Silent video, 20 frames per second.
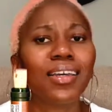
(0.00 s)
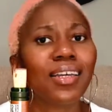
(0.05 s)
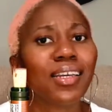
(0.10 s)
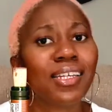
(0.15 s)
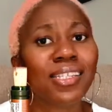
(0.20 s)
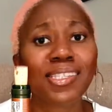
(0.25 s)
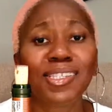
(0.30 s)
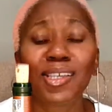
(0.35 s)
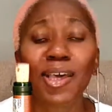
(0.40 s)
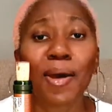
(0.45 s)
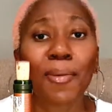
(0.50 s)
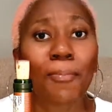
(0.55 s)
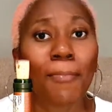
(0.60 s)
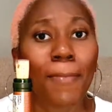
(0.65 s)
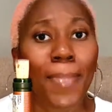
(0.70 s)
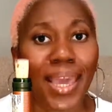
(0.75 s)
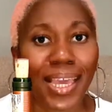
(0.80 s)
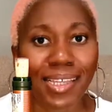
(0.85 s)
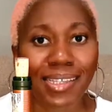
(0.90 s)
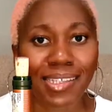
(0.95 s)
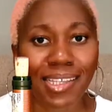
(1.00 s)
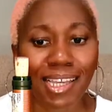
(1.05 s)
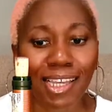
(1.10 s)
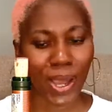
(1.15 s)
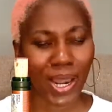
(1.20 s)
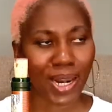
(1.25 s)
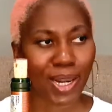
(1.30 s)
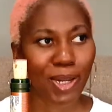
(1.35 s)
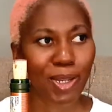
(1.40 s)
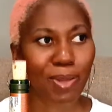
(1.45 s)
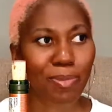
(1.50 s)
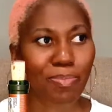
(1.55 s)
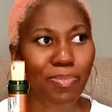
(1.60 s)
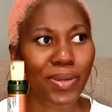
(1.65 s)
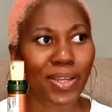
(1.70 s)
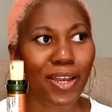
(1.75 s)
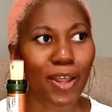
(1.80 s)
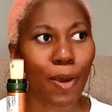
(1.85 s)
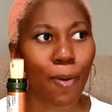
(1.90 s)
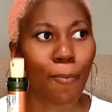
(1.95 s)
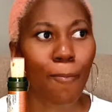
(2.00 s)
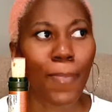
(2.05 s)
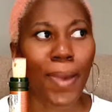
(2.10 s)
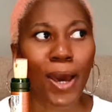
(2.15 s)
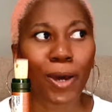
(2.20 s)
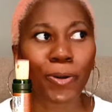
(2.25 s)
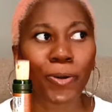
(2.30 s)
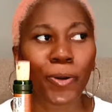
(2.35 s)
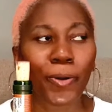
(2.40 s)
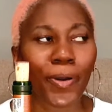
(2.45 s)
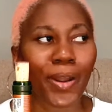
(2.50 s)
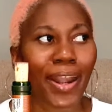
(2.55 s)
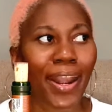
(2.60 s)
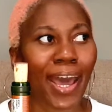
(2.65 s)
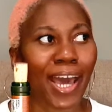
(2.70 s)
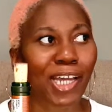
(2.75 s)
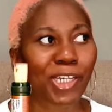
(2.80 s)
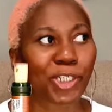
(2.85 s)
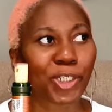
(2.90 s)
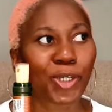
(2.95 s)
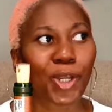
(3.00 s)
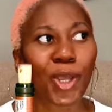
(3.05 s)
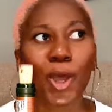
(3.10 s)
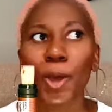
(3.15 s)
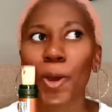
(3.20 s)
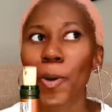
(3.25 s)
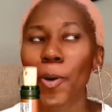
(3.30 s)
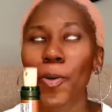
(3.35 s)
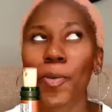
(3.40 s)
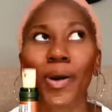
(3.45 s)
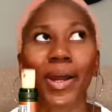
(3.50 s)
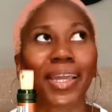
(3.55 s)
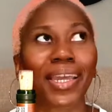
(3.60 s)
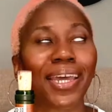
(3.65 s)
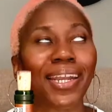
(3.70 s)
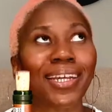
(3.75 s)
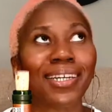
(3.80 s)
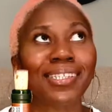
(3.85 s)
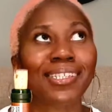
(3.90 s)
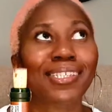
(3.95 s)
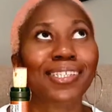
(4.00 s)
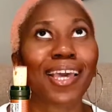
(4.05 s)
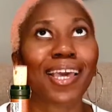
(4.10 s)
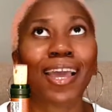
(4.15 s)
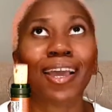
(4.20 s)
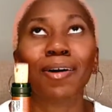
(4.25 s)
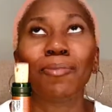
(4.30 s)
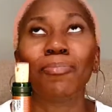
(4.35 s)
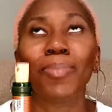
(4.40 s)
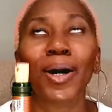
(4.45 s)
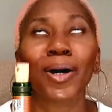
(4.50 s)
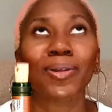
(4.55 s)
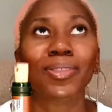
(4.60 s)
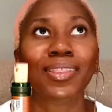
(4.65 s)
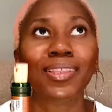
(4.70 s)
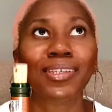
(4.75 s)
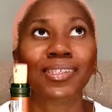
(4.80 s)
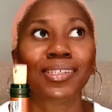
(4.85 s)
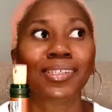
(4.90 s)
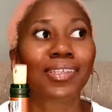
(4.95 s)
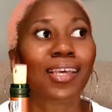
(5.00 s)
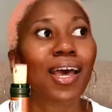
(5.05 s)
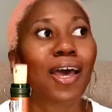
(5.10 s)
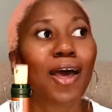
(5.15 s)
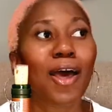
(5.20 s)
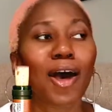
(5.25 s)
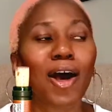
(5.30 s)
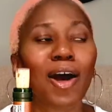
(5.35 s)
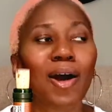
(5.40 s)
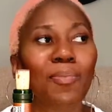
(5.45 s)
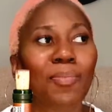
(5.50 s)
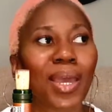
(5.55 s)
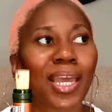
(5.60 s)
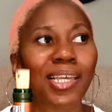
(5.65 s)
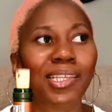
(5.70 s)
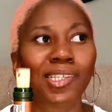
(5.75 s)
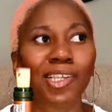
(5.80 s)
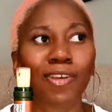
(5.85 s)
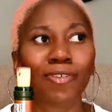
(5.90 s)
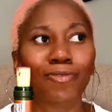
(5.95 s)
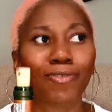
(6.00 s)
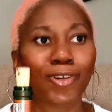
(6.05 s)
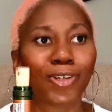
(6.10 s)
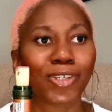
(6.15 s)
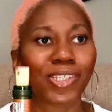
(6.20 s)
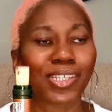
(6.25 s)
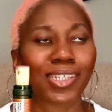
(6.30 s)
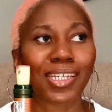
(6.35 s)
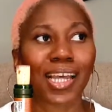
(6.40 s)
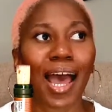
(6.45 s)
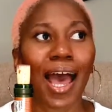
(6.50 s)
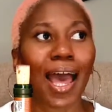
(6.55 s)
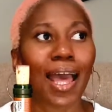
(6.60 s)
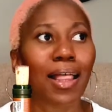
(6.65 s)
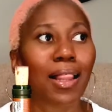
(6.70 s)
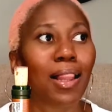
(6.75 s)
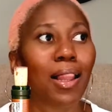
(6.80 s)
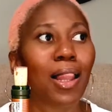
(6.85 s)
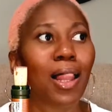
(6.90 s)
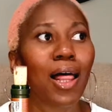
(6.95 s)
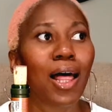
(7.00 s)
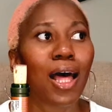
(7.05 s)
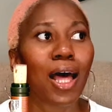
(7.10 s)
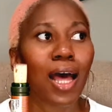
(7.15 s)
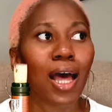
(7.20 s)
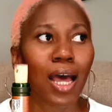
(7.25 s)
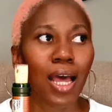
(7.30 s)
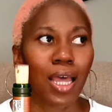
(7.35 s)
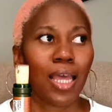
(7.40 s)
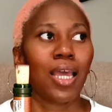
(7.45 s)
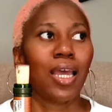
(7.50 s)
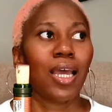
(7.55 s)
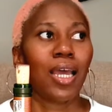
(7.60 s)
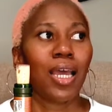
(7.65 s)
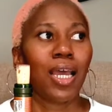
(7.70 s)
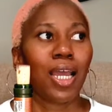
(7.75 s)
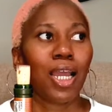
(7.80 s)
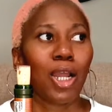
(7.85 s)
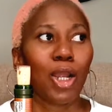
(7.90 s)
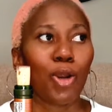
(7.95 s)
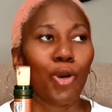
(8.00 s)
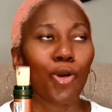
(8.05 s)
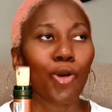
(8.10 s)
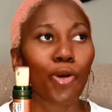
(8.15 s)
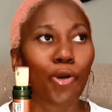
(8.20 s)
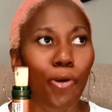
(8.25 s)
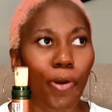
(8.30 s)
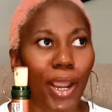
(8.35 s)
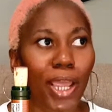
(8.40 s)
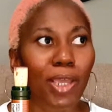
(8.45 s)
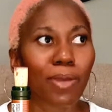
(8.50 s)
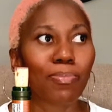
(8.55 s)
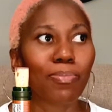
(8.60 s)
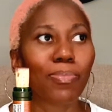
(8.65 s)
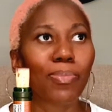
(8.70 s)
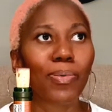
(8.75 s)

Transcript: it's amazing. A little bit about Grenache. What can I say about this amazing, versatile grape?